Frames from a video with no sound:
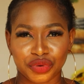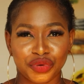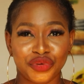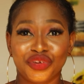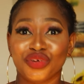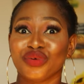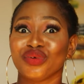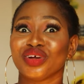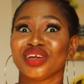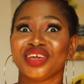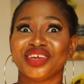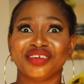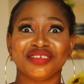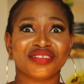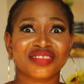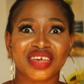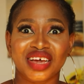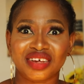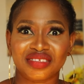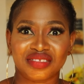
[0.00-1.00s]
You don't
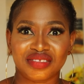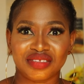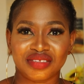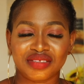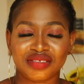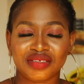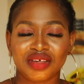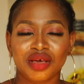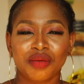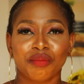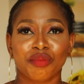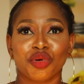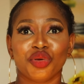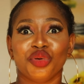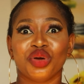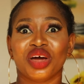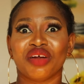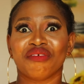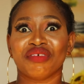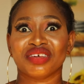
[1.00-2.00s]
kiss asses, but you are